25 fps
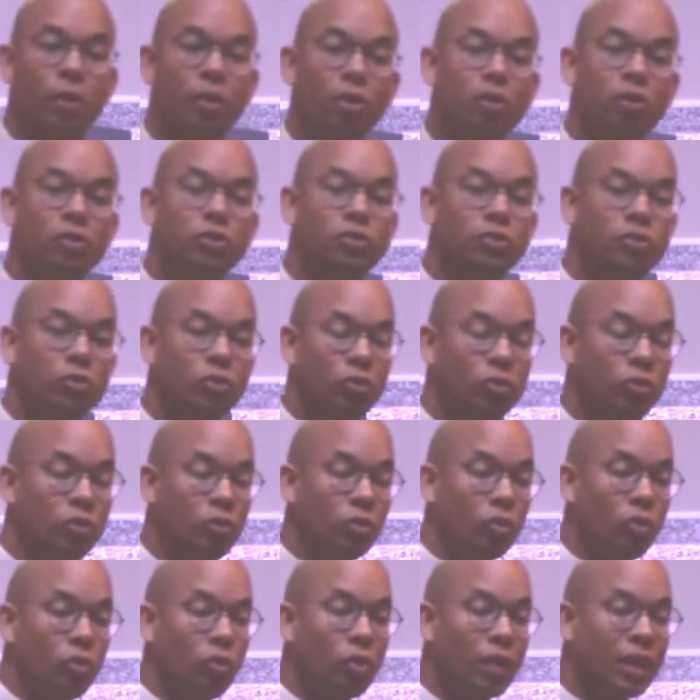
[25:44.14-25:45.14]
us to
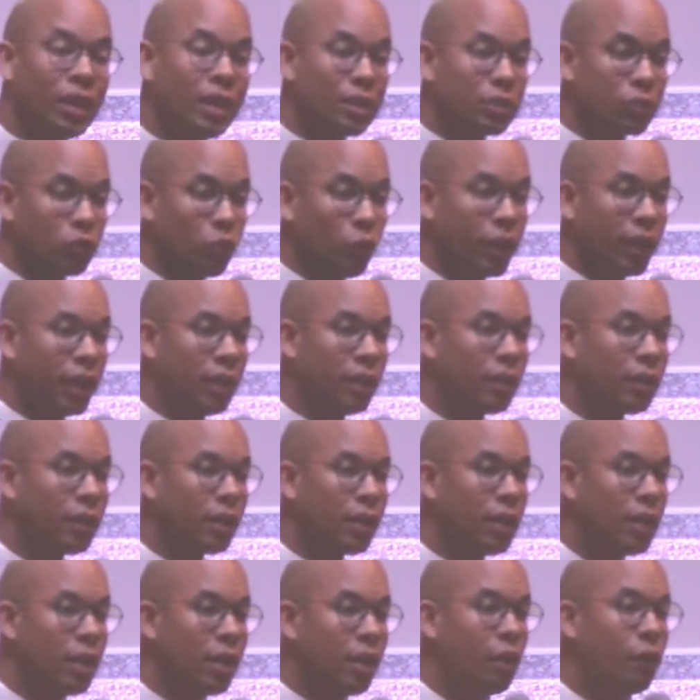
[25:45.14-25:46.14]
do his will
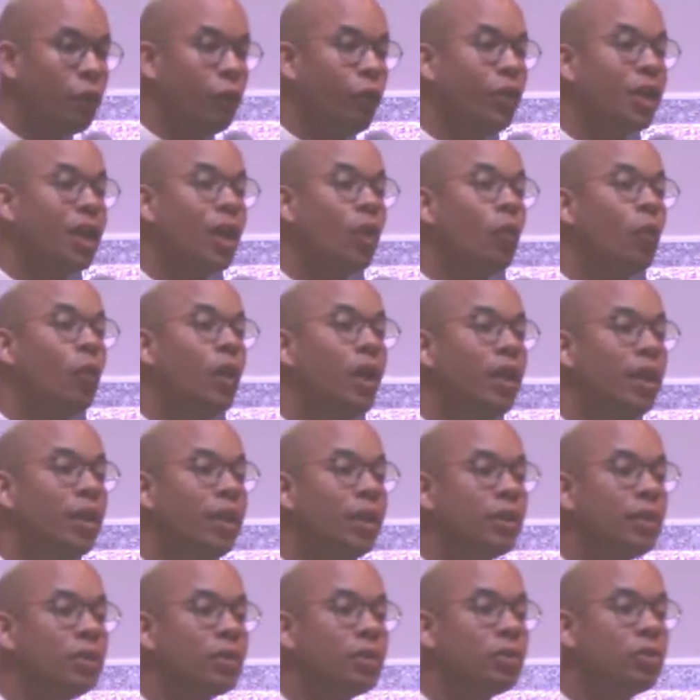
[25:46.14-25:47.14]
if we are
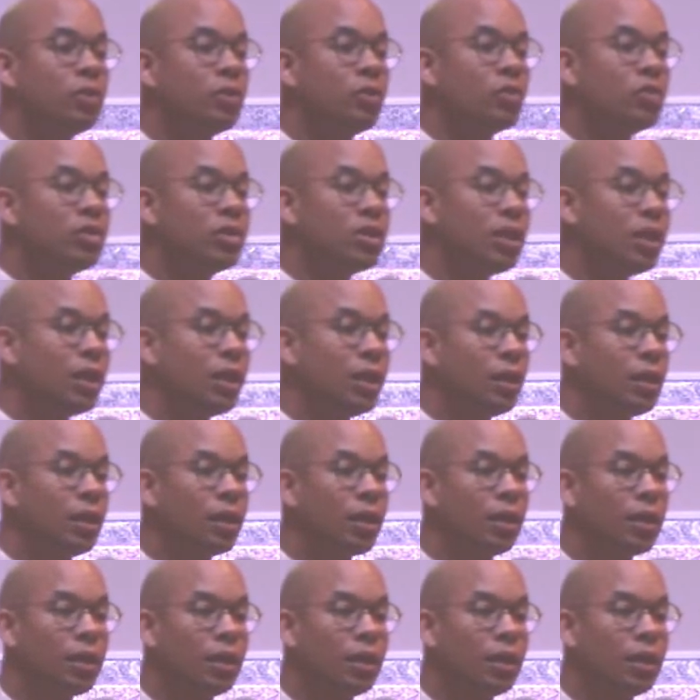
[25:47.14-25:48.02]
willing to see